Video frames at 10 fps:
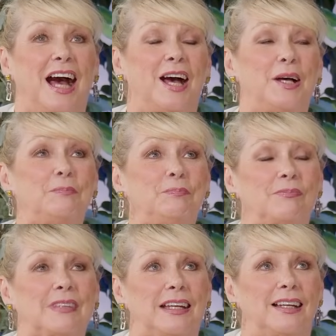Um,
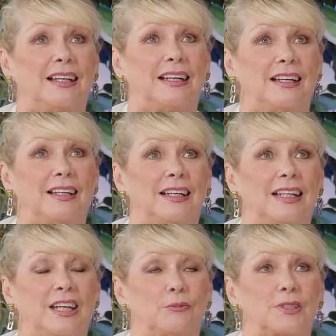
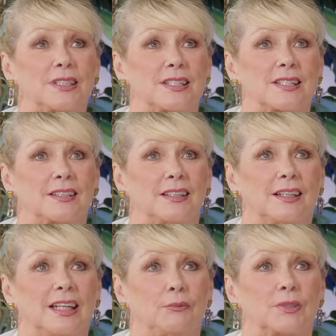it was
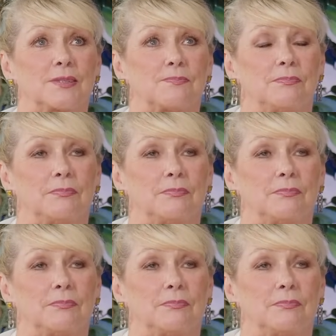it was